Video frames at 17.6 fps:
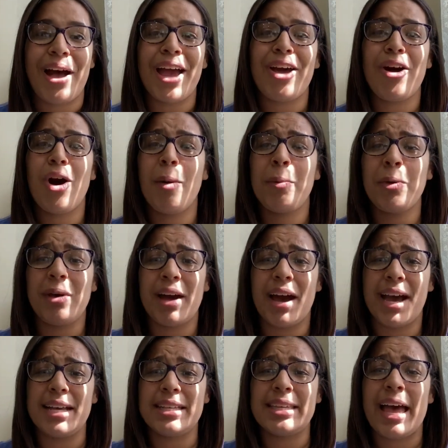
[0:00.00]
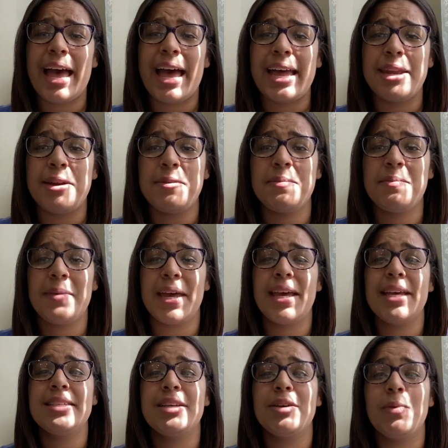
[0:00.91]
I hope you guys had an
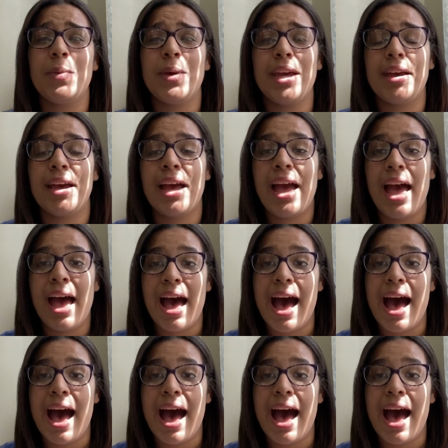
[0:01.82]
amazing week.